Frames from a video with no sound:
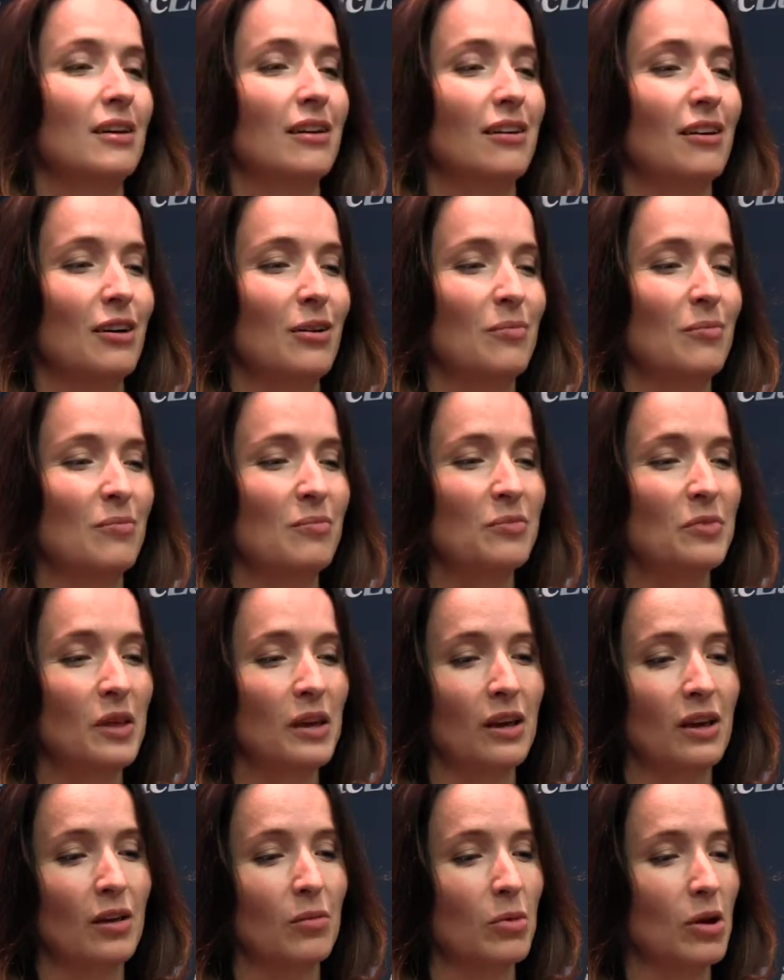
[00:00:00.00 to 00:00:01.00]
um,
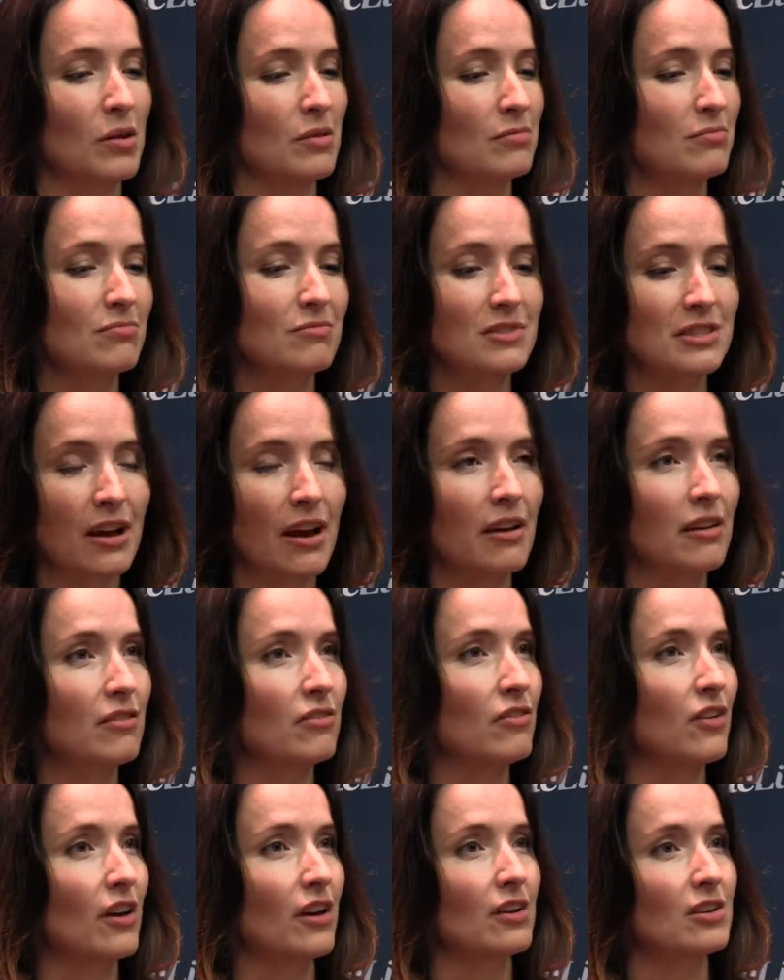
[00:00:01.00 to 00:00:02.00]
thinking about side
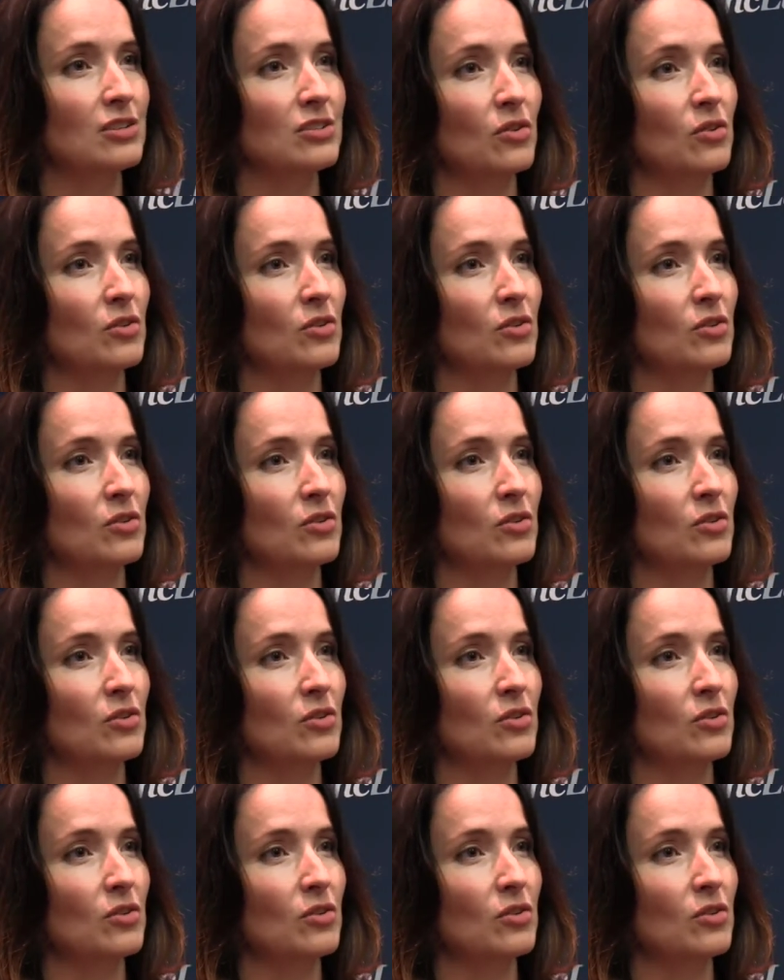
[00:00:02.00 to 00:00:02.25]
effects,